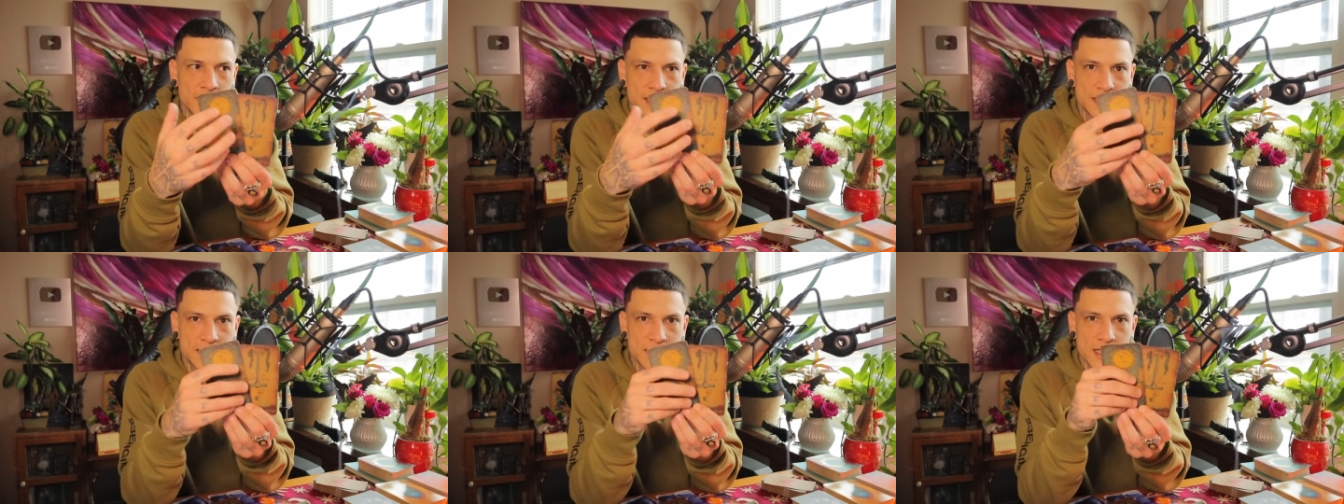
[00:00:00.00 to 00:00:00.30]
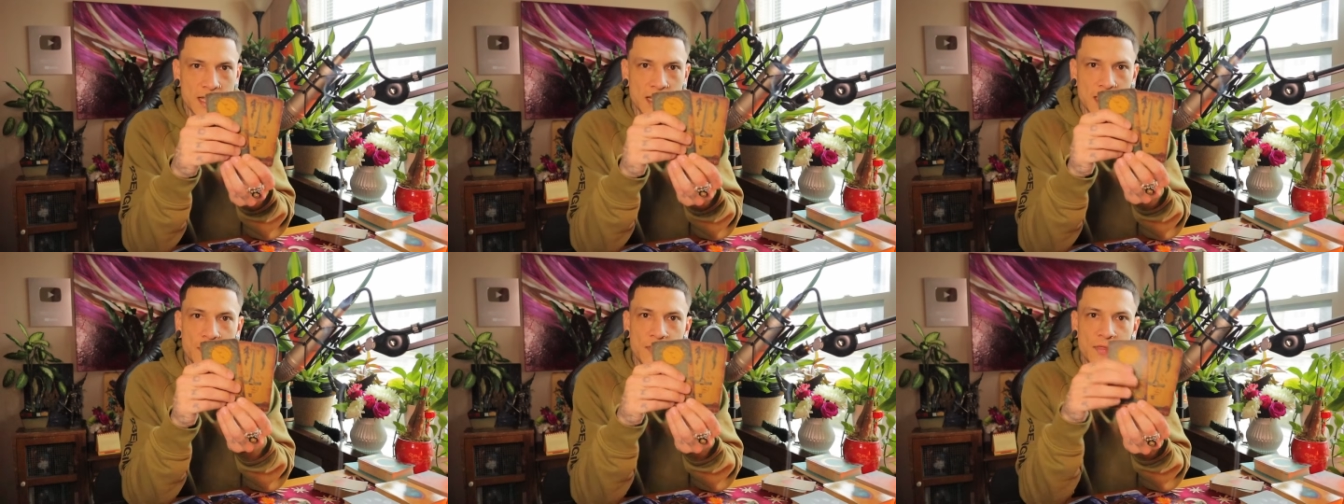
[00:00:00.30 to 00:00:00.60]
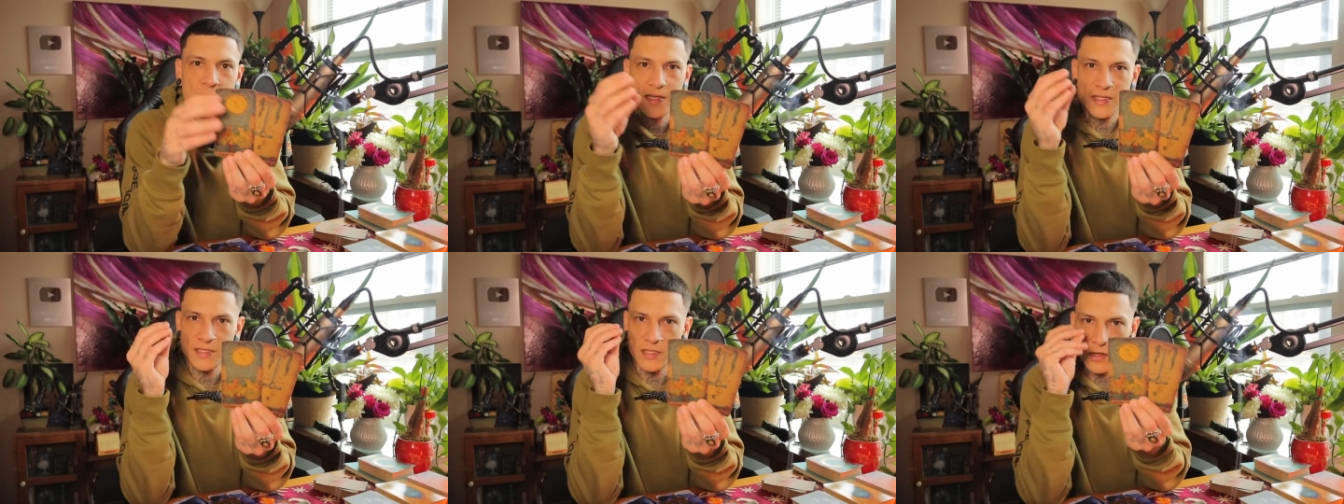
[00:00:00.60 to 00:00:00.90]
It's like
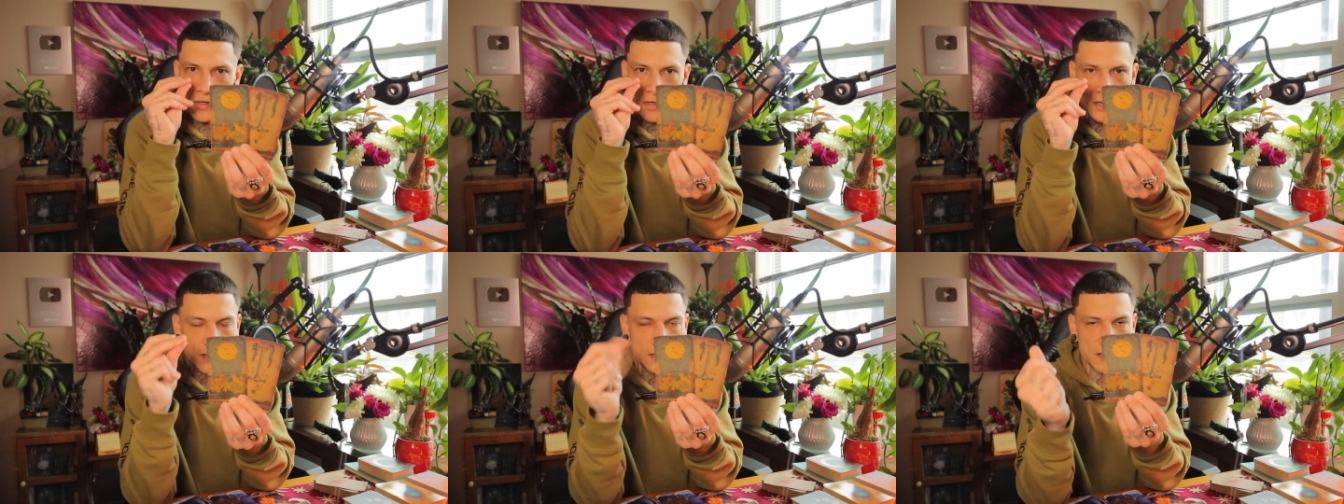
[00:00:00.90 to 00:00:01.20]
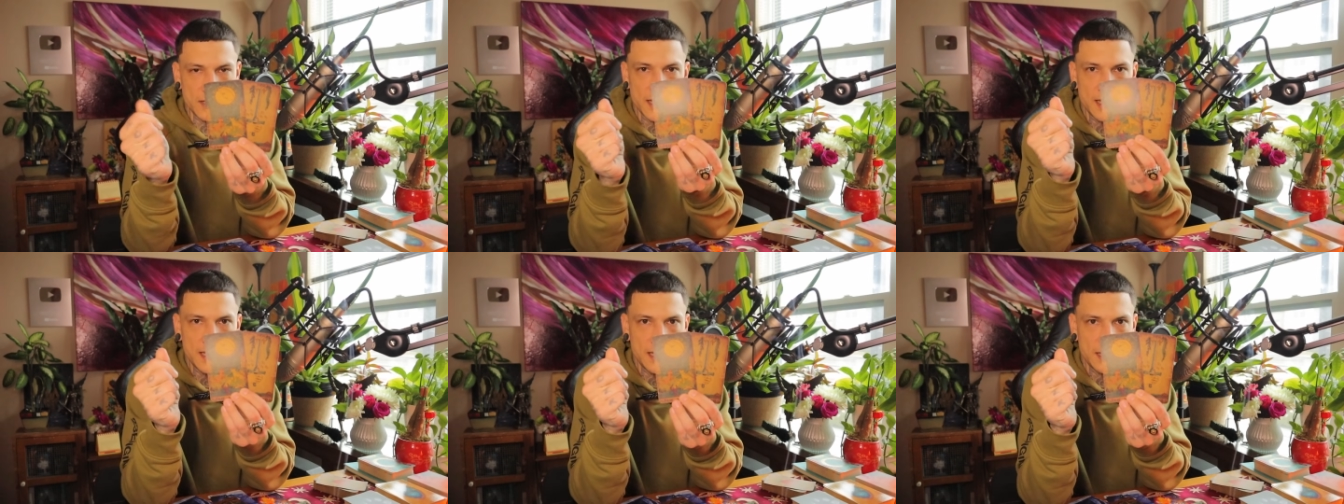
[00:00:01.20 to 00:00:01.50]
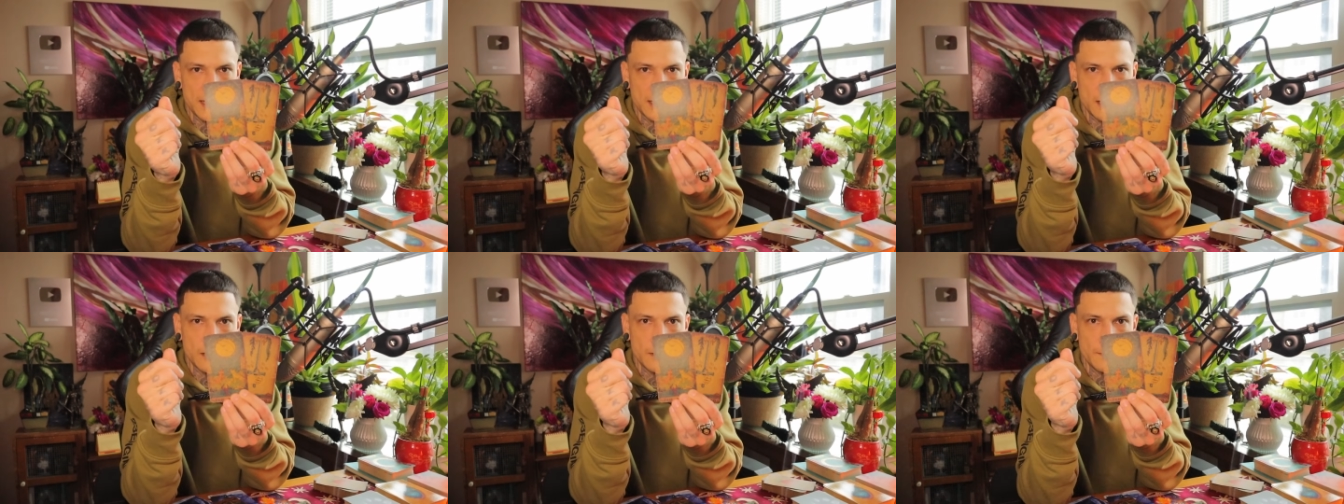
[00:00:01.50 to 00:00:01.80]
things are
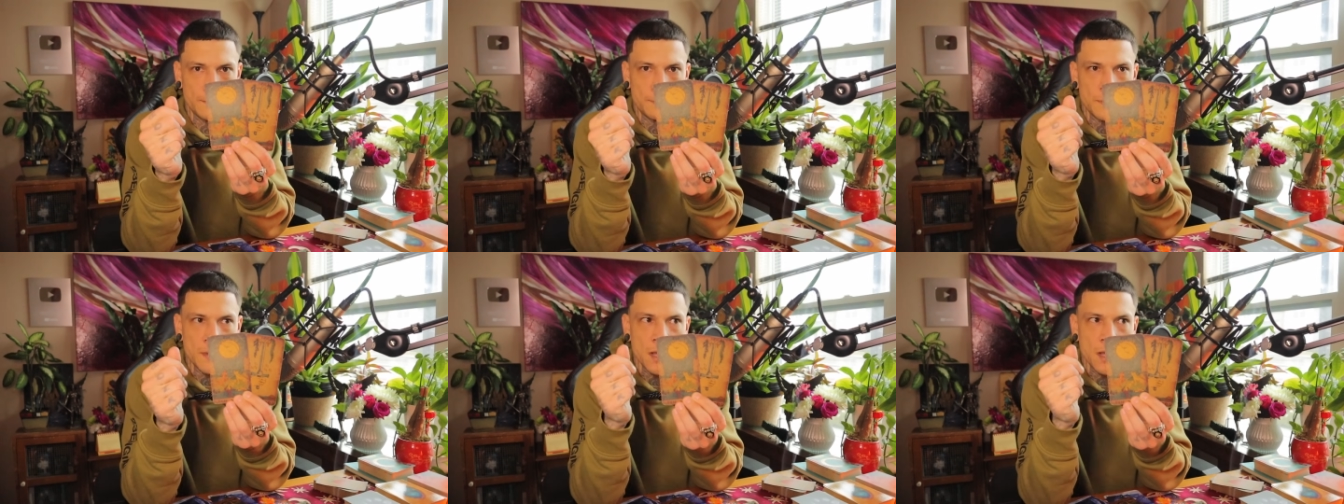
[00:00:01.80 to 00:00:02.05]
clicking,